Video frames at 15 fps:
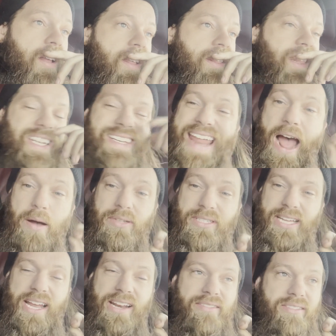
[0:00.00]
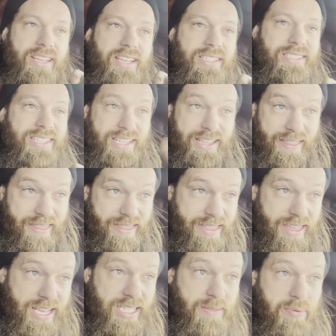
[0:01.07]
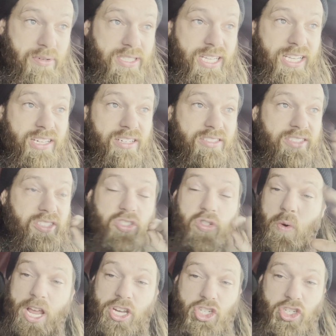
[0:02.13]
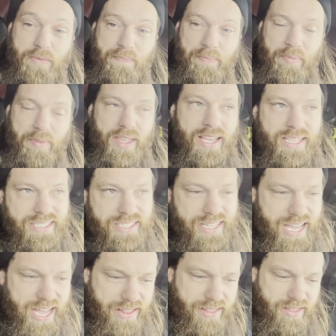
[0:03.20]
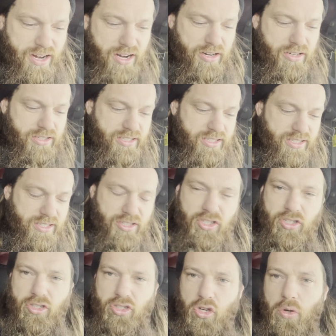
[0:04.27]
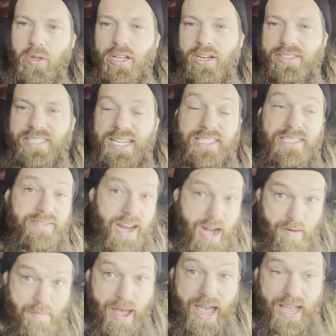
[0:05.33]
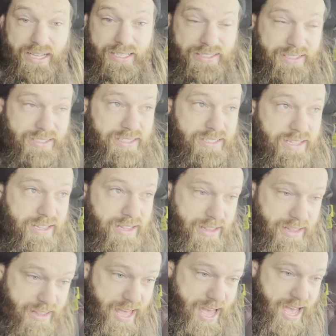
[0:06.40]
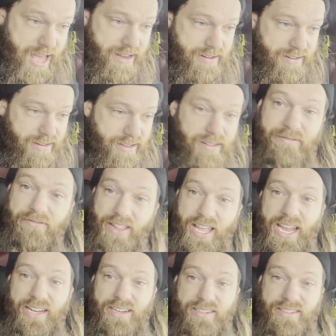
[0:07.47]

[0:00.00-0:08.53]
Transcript: The downside of this in this particular situation is that there's two little sets of airbags that inflate